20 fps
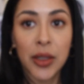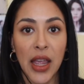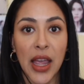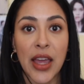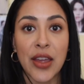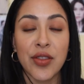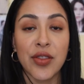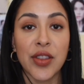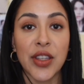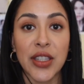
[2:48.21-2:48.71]

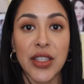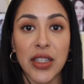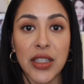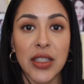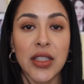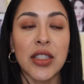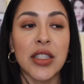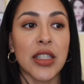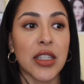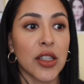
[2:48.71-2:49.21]
And this
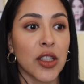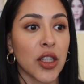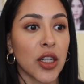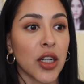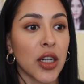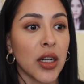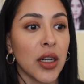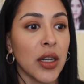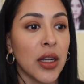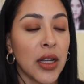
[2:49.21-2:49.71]

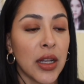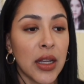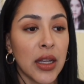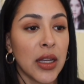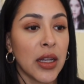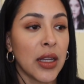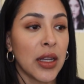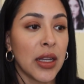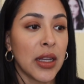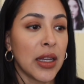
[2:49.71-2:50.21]
concealer
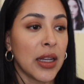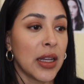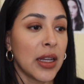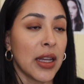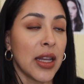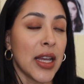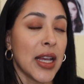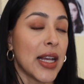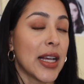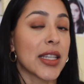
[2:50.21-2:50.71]

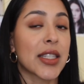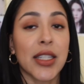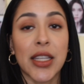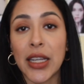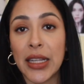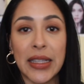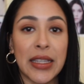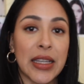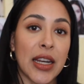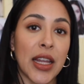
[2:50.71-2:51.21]
has
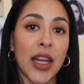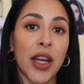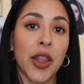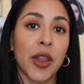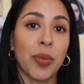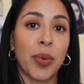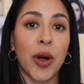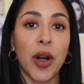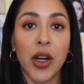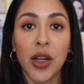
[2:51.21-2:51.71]
kicked it out of
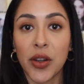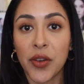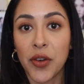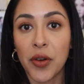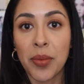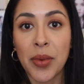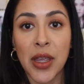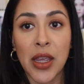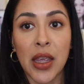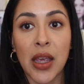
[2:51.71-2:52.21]
the park for
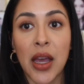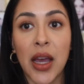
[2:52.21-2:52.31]
me.